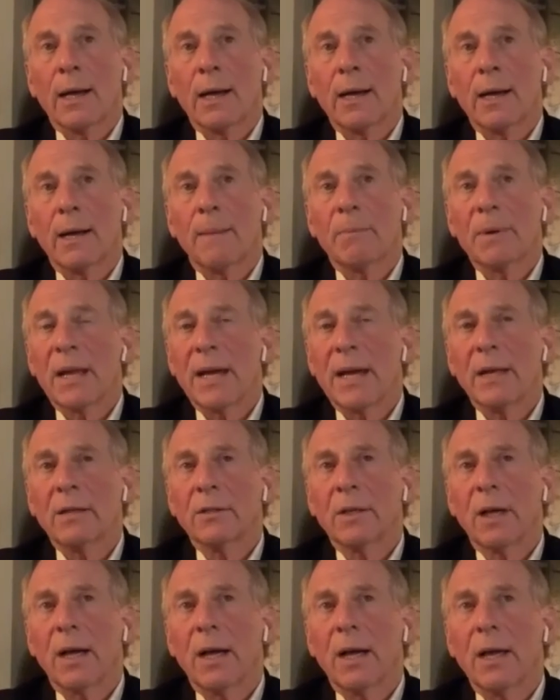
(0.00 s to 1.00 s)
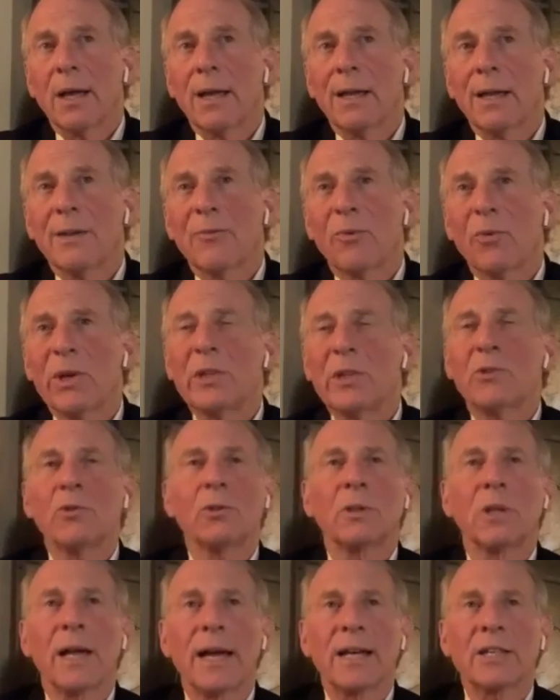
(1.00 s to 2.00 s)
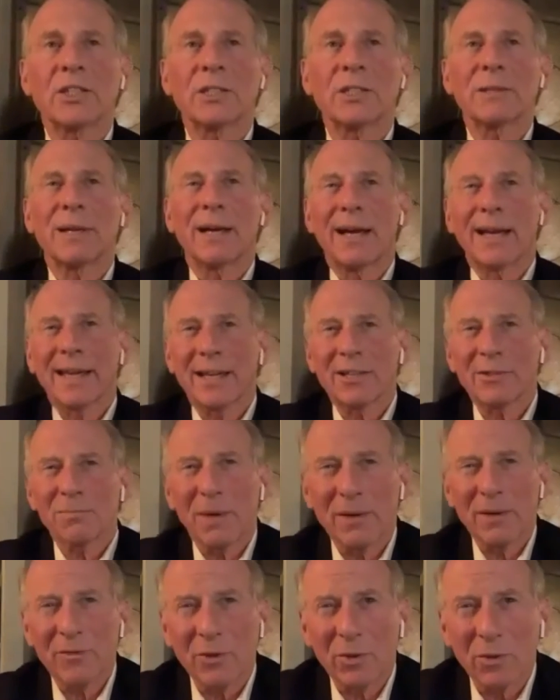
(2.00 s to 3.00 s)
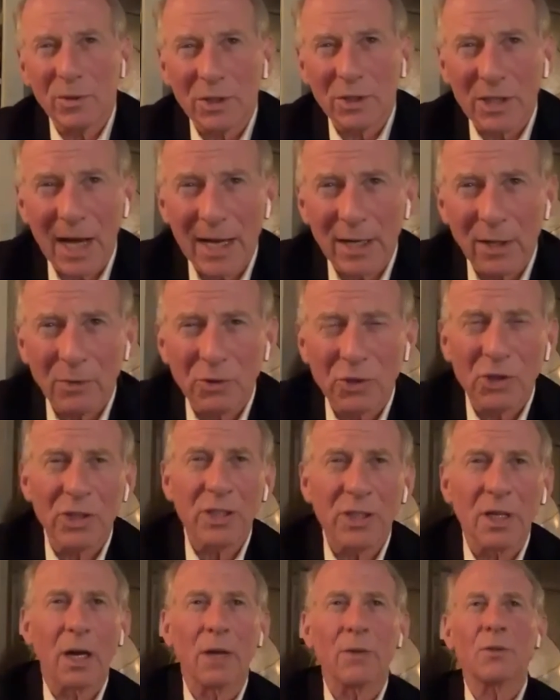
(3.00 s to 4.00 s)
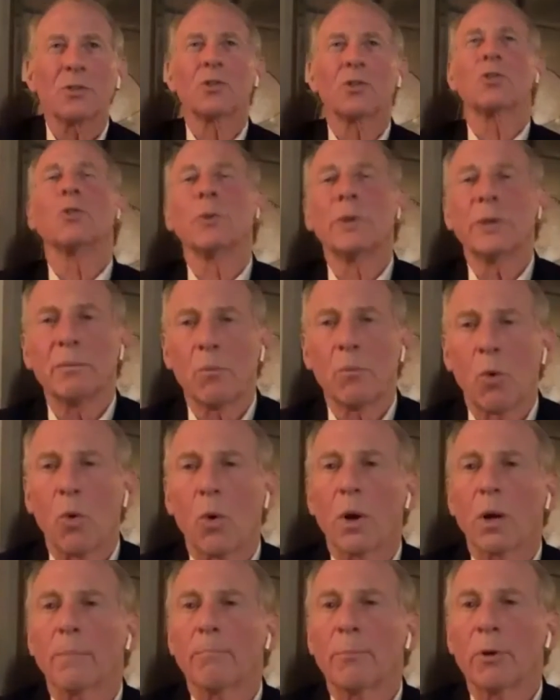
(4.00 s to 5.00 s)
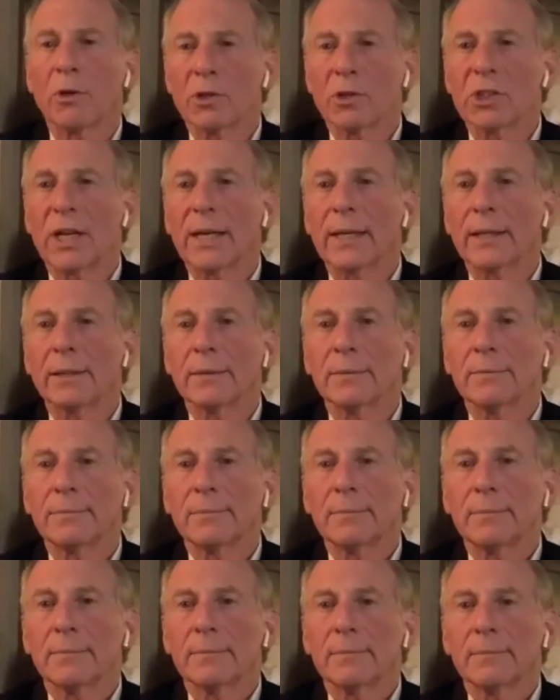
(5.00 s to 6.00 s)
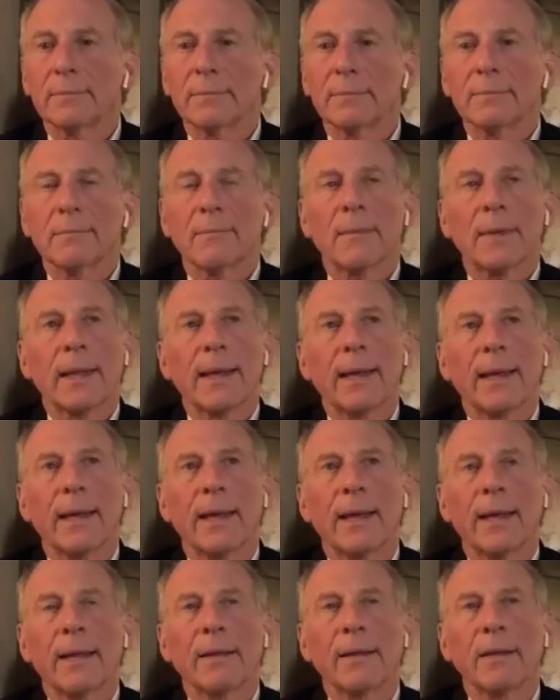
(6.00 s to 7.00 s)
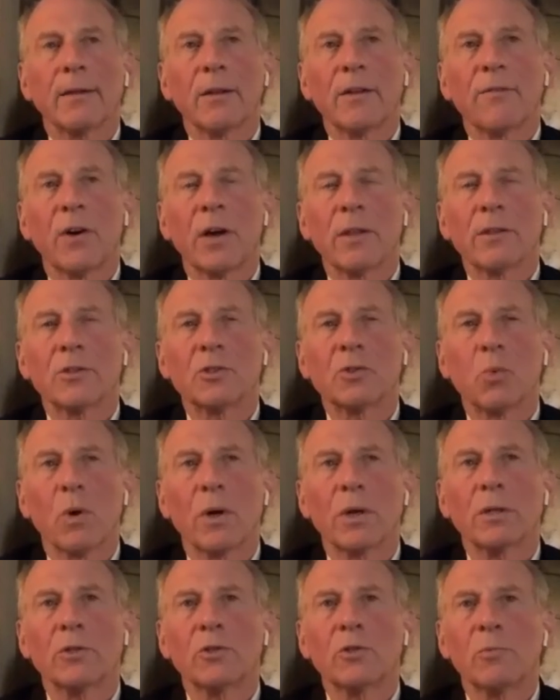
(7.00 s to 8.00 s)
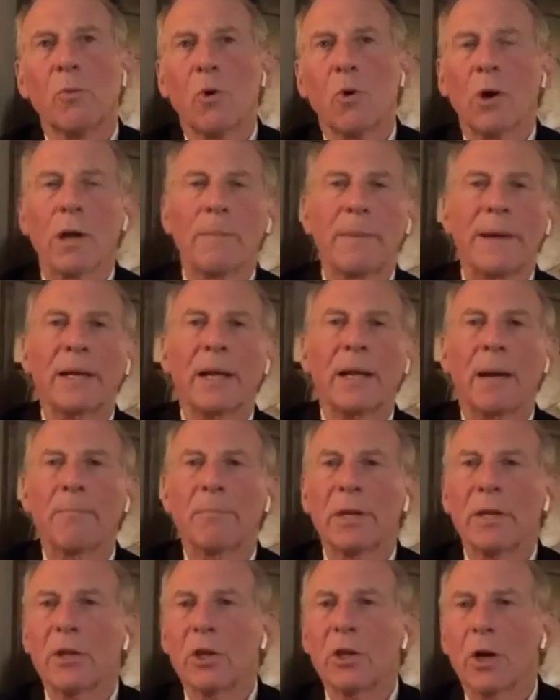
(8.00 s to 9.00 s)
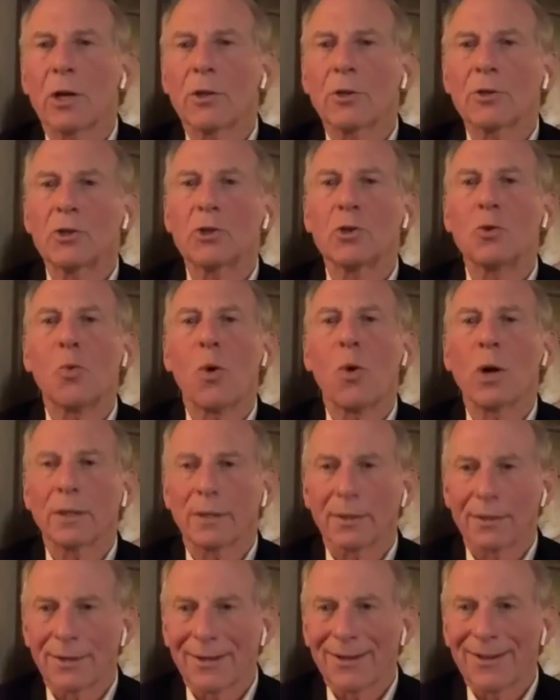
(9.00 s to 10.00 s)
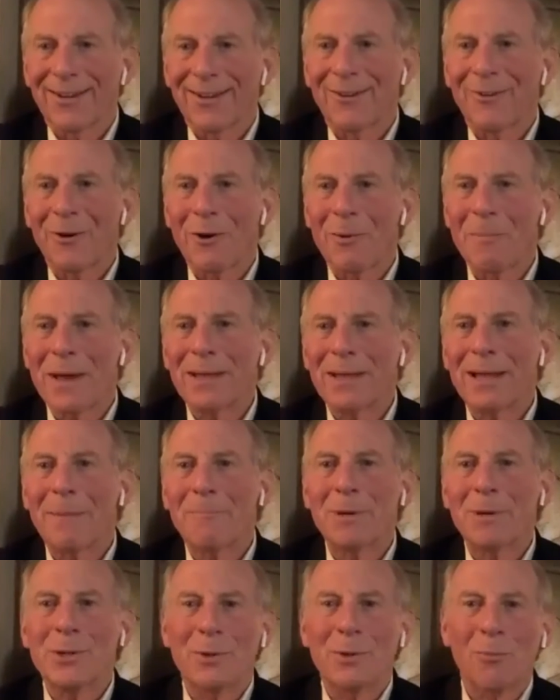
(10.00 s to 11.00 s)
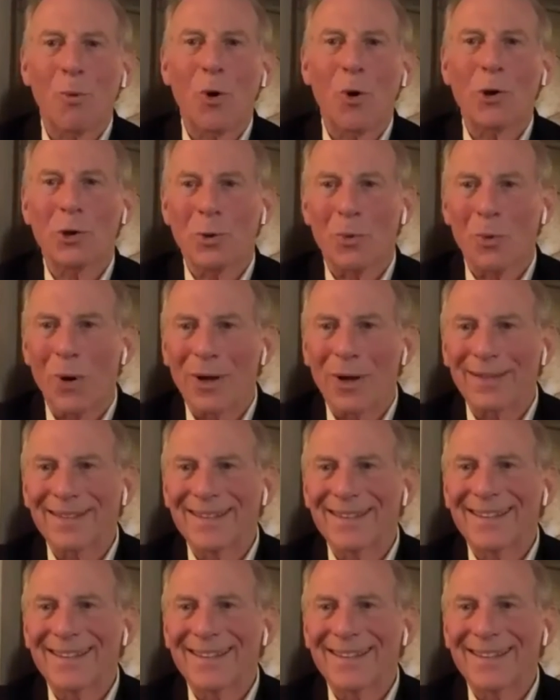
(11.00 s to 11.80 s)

But I don't. If we do less, I guess my view is I don't see others doing more per se. And if others were to do more, it may not be the others you want, or it may not be the more you want.